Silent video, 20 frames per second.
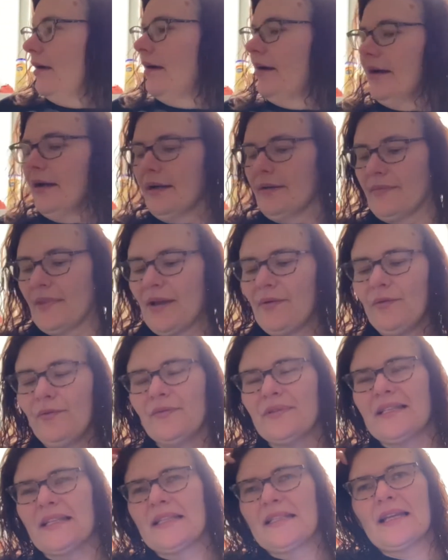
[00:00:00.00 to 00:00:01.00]
That one
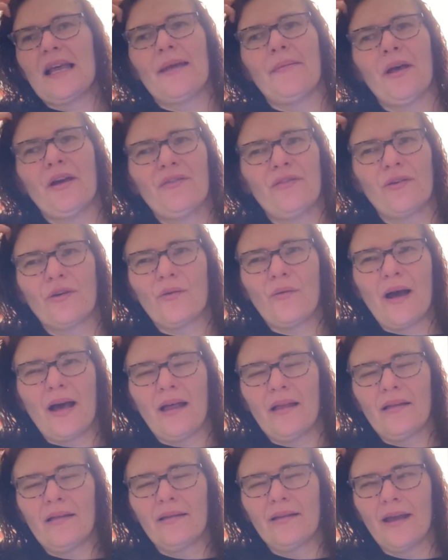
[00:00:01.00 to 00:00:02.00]
was in timeout for a
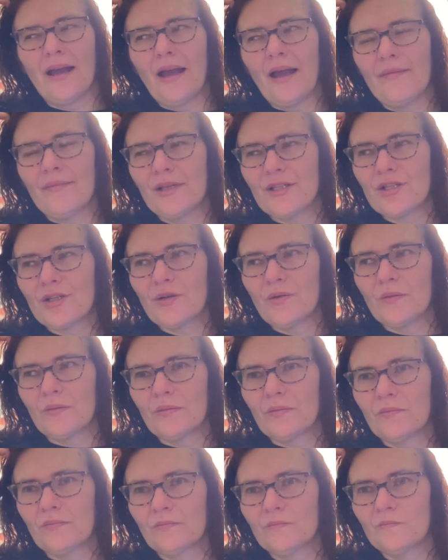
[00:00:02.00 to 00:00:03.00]
while. I'm not sure
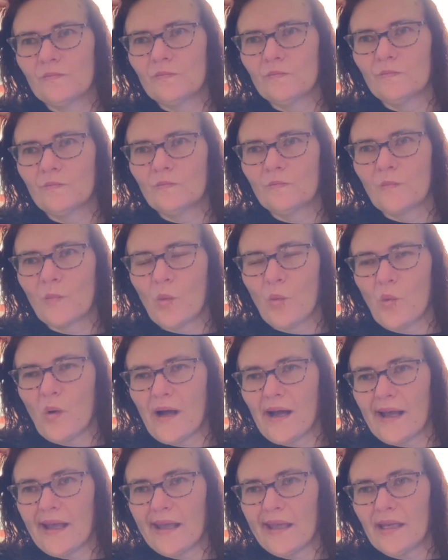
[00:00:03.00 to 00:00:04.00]

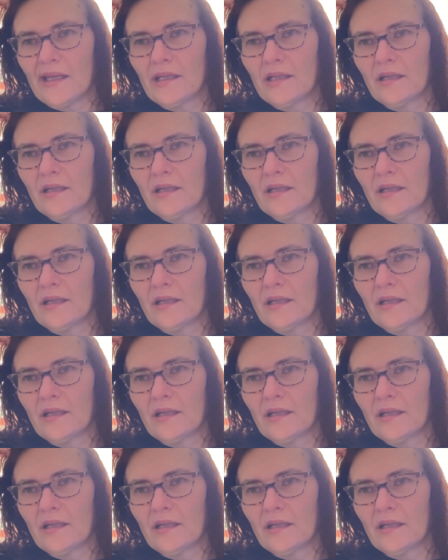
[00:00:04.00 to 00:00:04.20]
why.